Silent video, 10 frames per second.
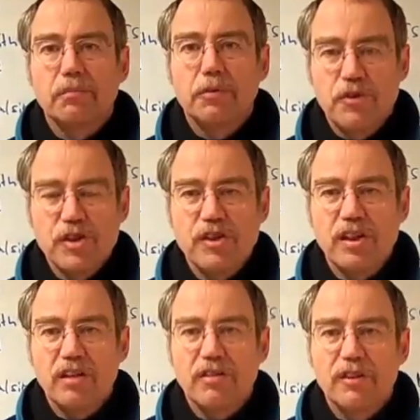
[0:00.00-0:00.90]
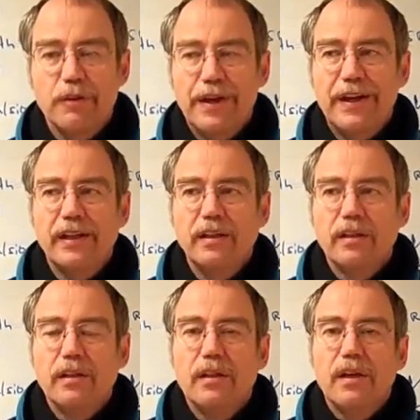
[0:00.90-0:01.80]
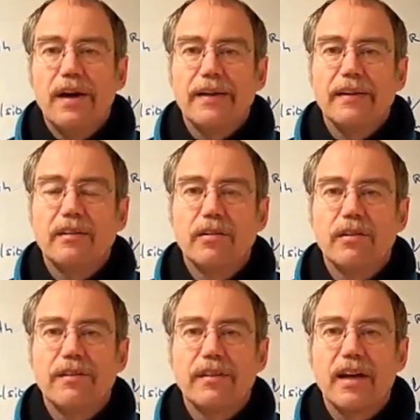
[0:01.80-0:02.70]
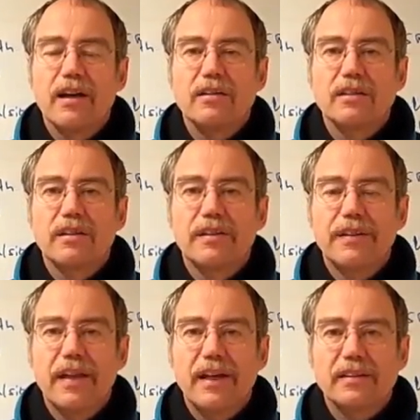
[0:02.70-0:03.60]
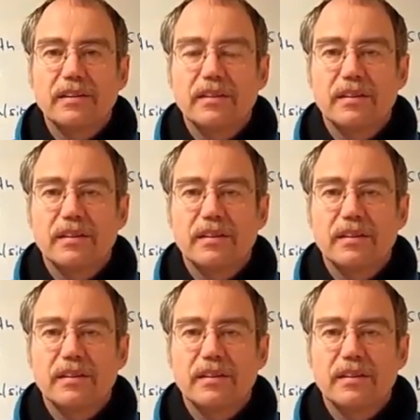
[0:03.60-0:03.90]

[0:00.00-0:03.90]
positioning on the way. And it turns out that